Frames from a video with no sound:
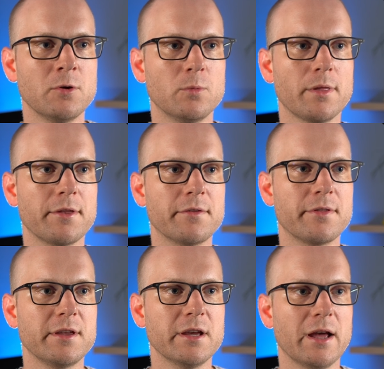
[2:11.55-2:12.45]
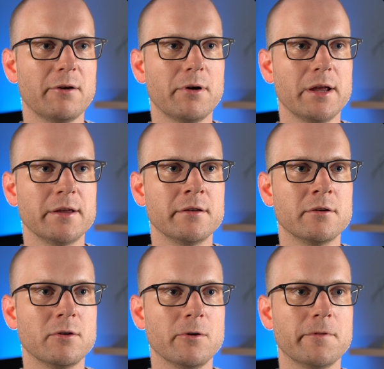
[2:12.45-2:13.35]
within the array
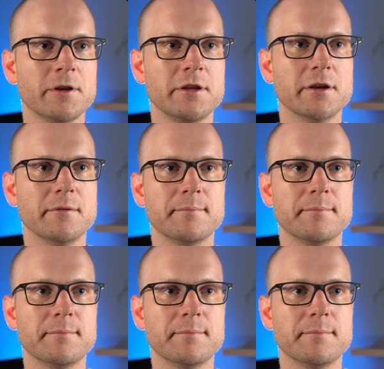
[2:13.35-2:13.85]
over here.